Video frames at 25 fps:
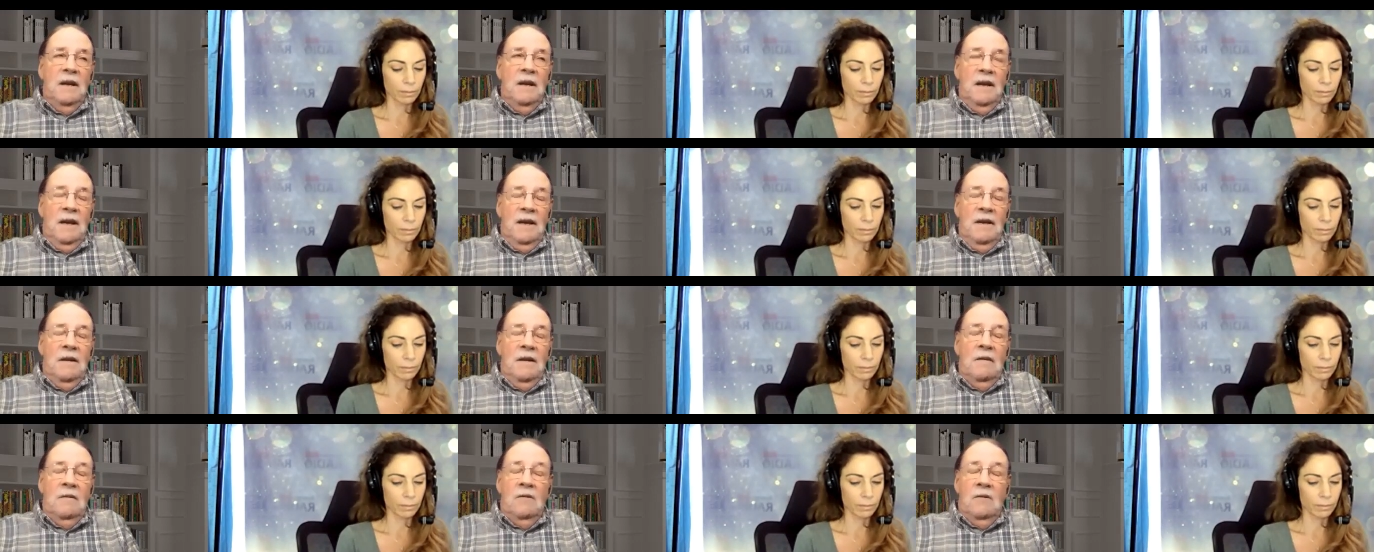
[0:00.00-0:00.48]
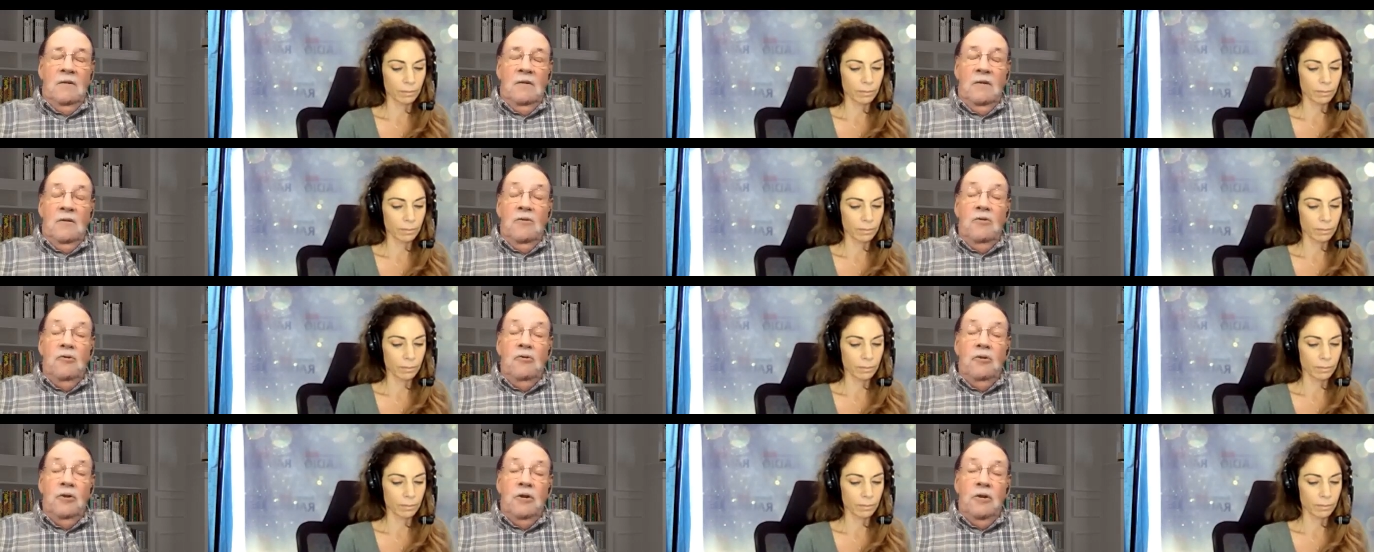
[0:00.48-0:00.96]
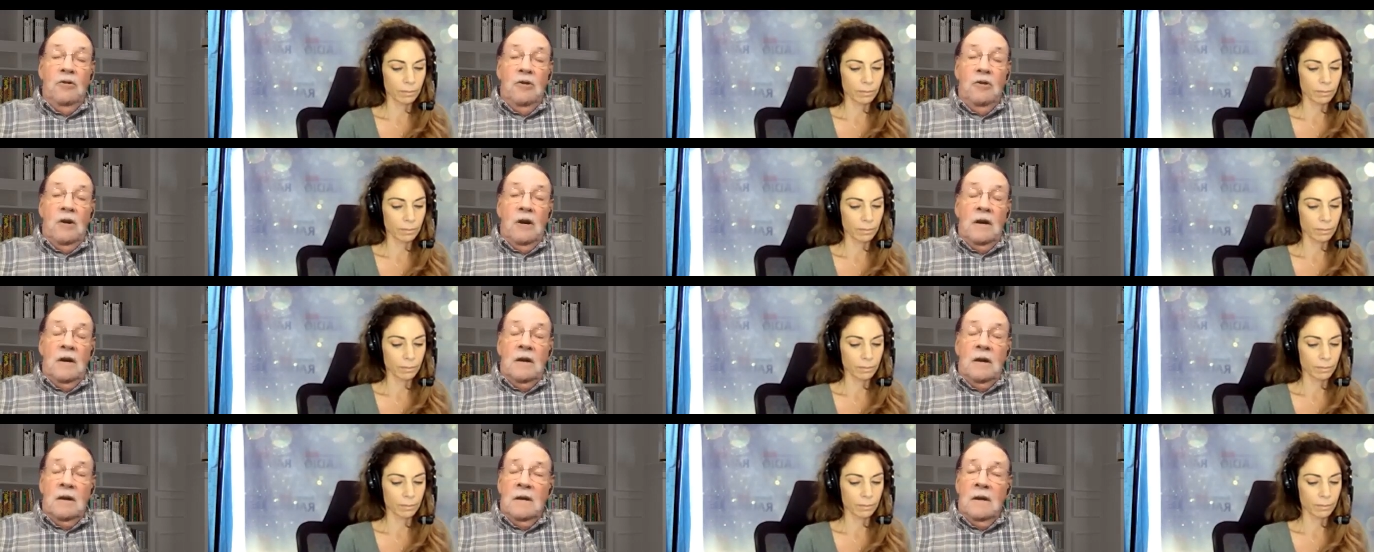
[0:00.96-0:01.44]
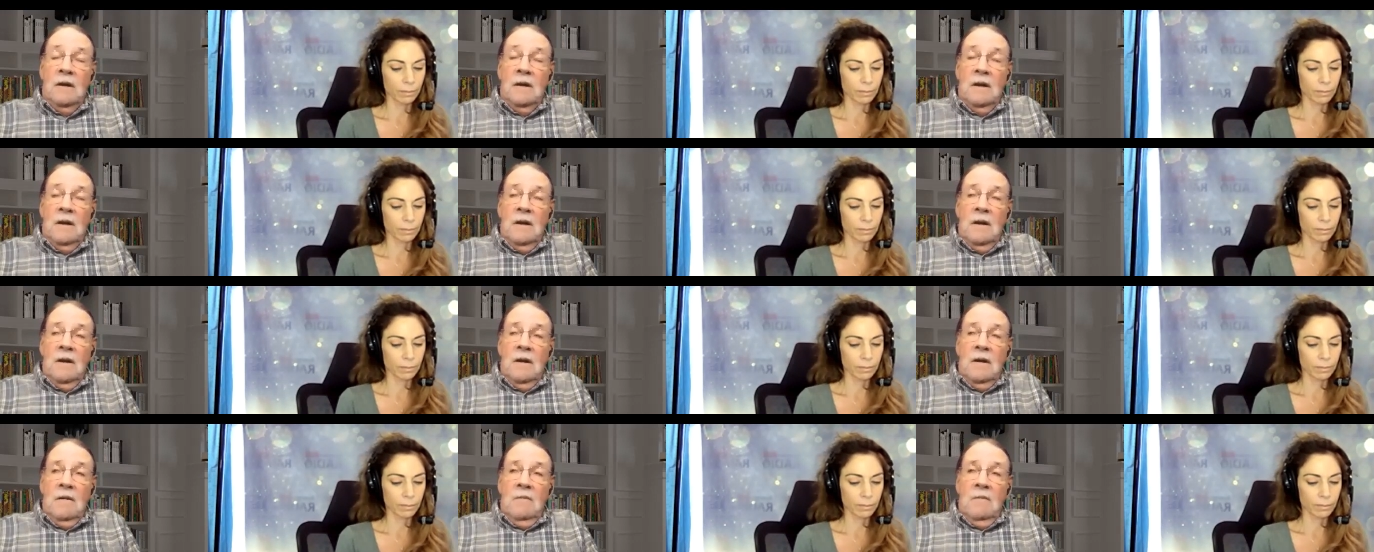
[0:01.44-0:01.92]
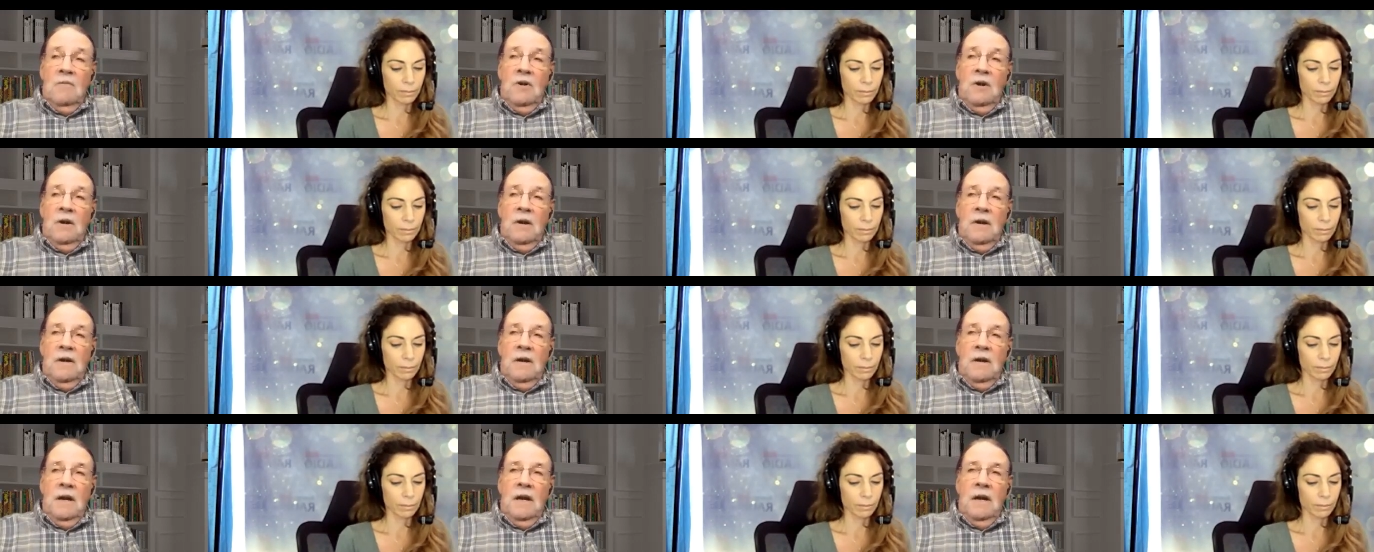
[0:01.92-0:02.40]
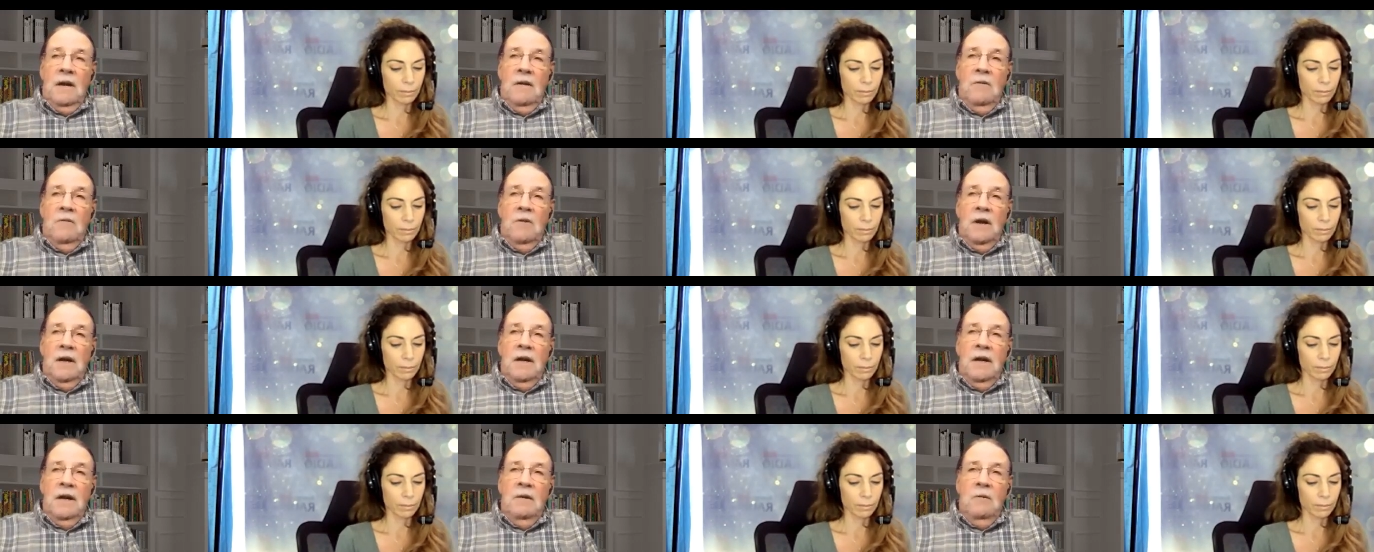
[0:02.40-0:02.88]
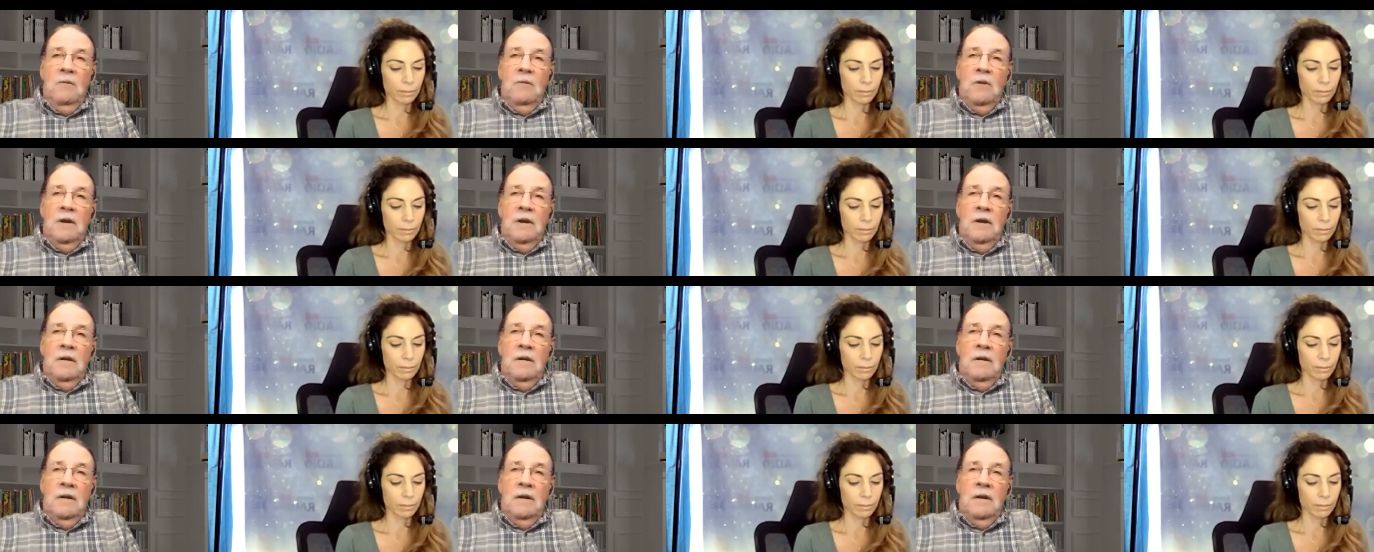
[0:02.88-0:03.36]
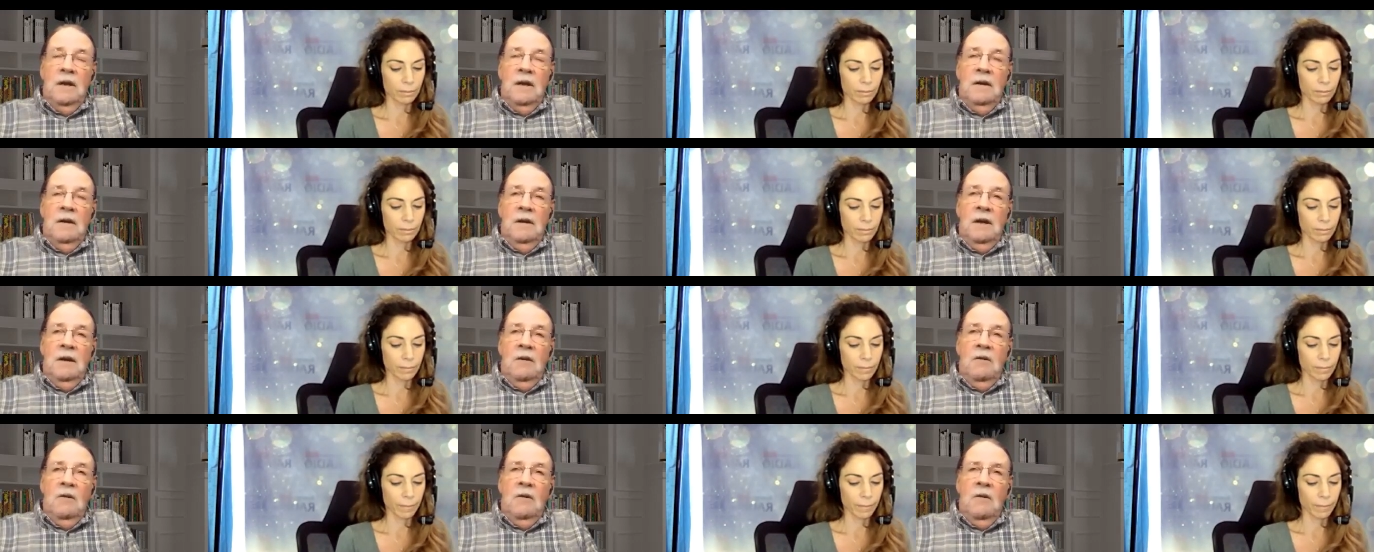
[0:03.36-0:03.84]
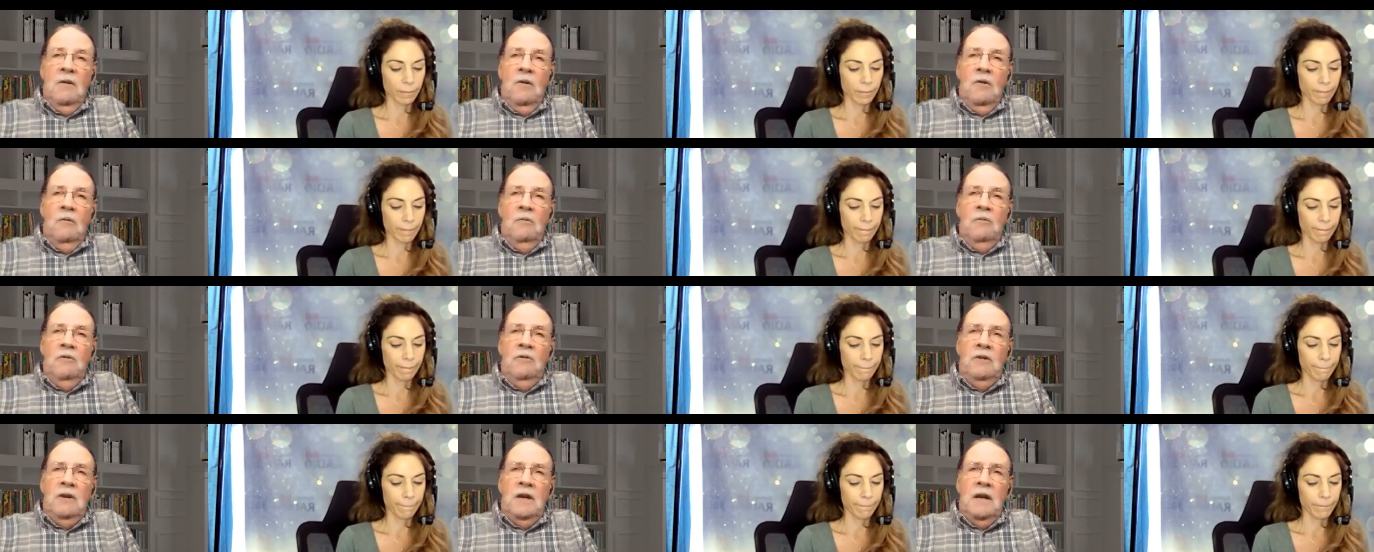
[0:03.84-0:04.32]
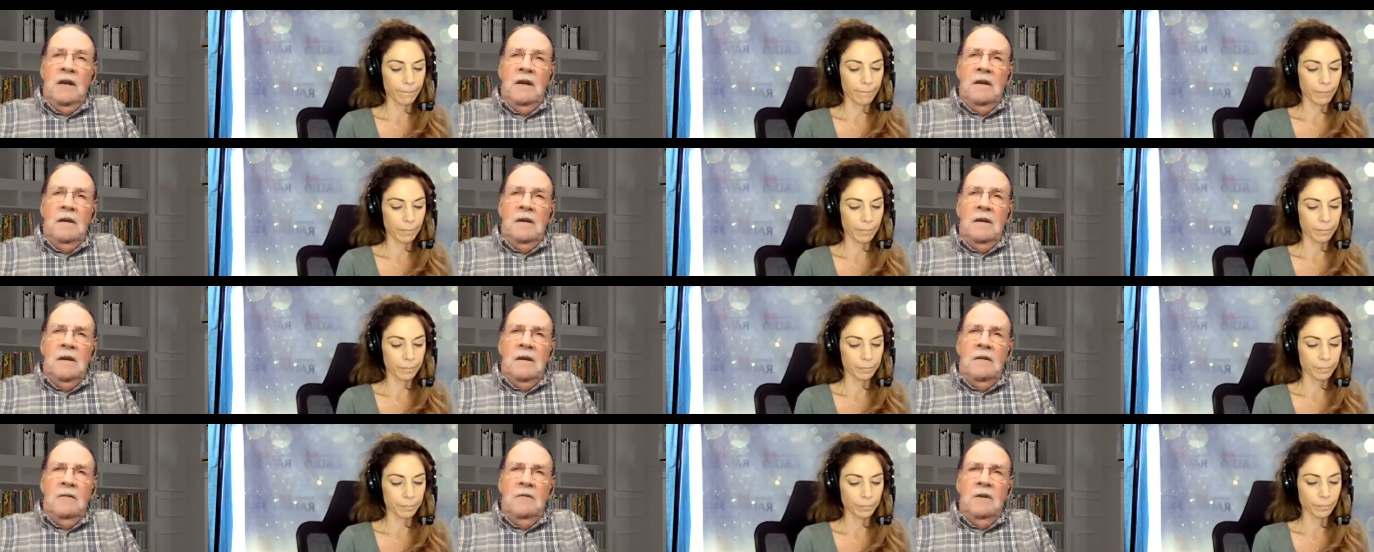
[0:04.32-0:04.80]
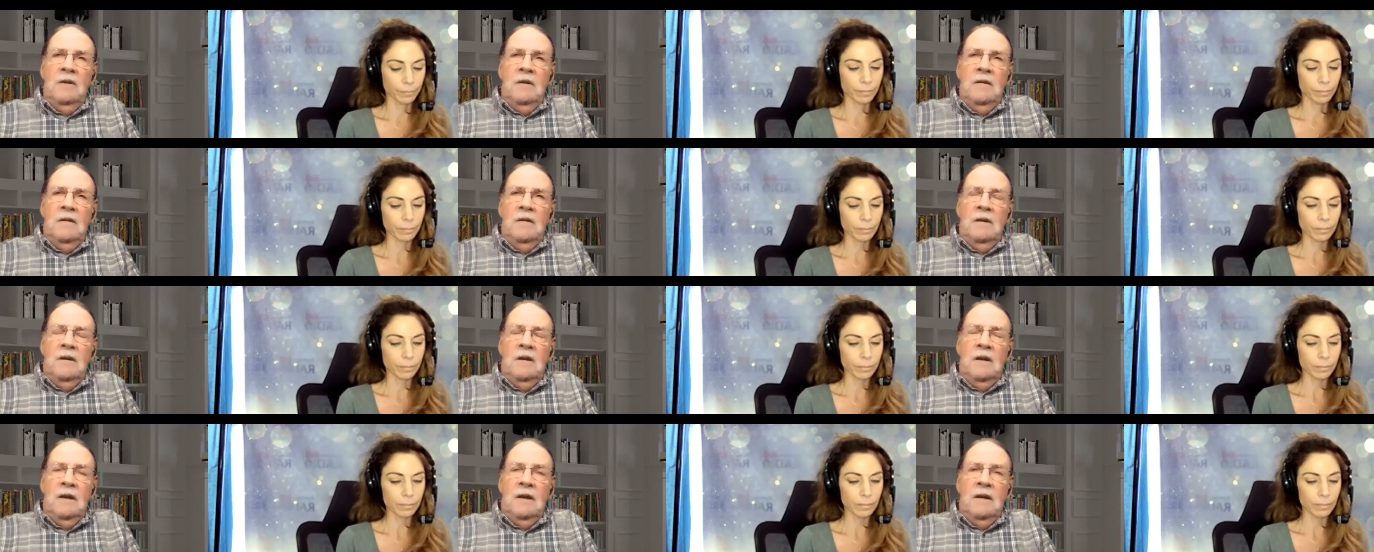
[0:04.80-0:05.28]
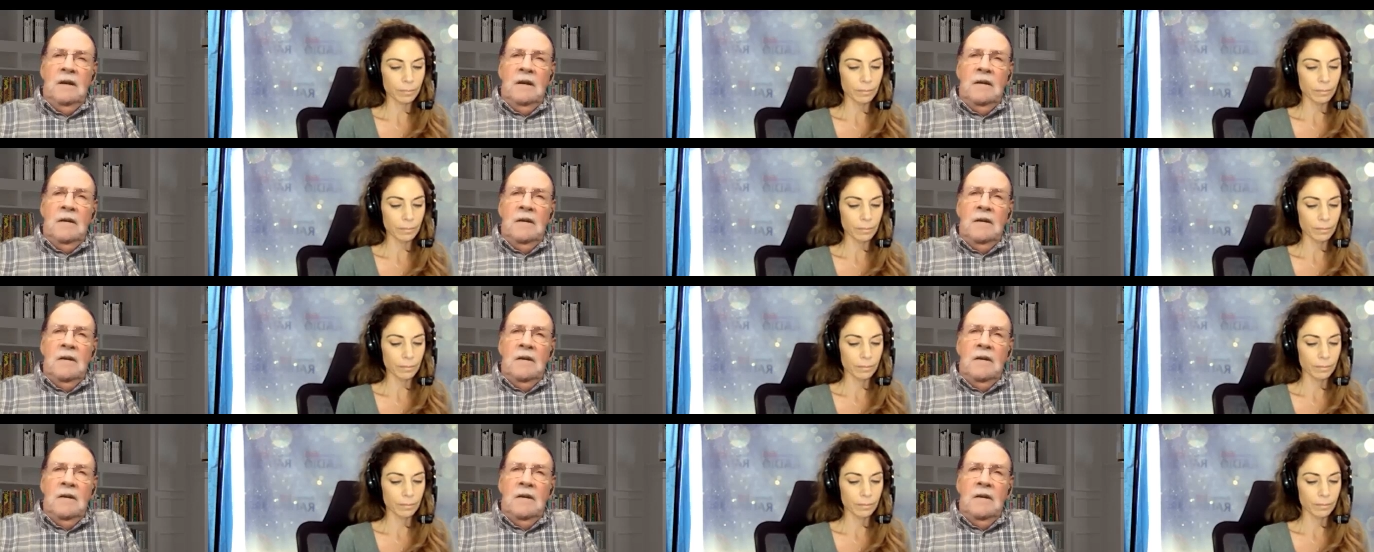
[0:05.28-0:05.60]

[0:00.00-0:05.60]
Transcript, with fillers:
Speaker 1: in New York. But anyway, he went and he homesteaded out in uh,